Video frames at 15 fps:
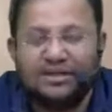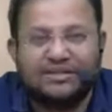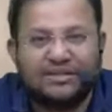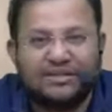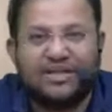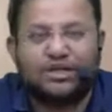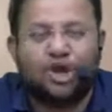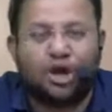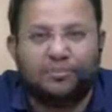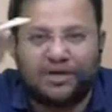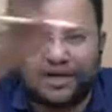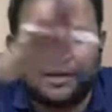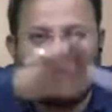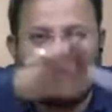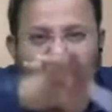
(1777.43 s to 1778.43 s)
That nominal
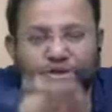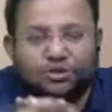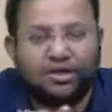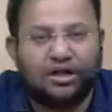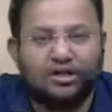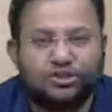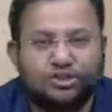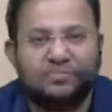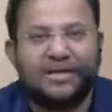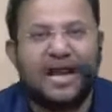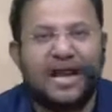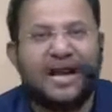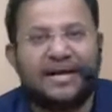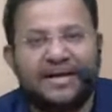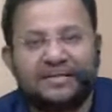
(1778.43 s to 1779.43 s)
amount should also be
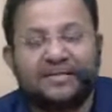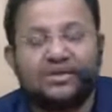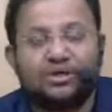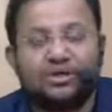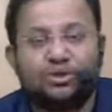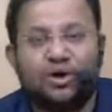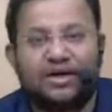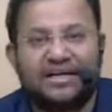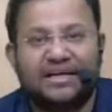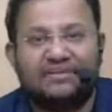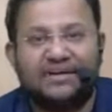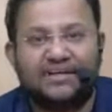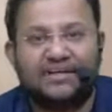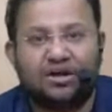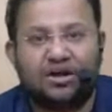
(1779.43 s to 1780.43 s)
added to arrive
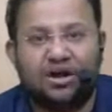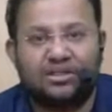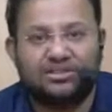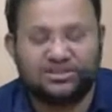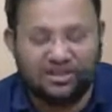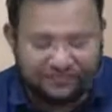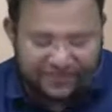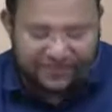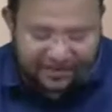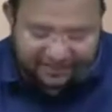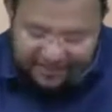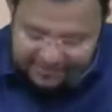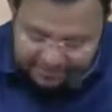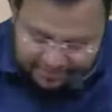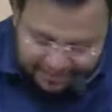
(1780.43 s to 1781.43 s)
at a cost of
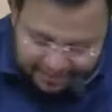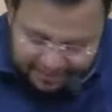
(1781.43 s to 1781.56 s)
investment